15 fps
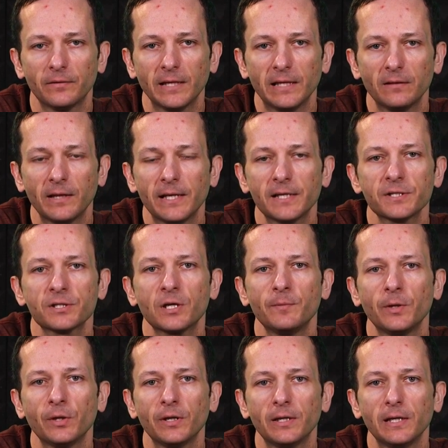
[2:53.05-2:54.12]
the Linux
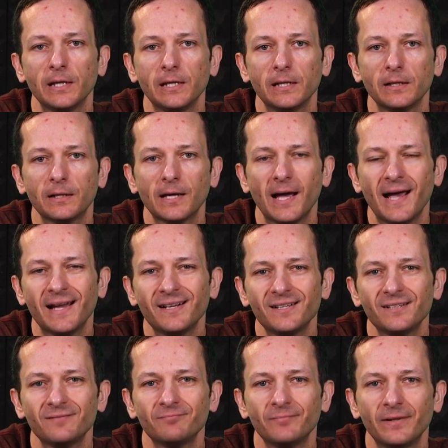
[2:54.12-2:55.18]
community kind
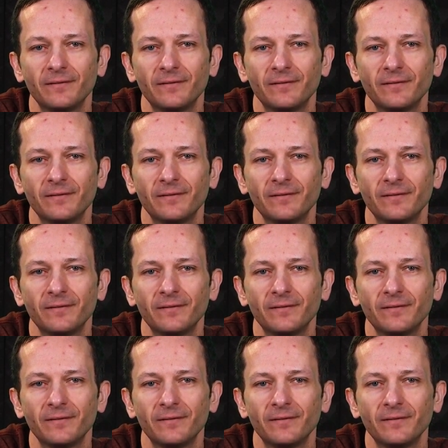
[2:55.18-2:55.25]
of,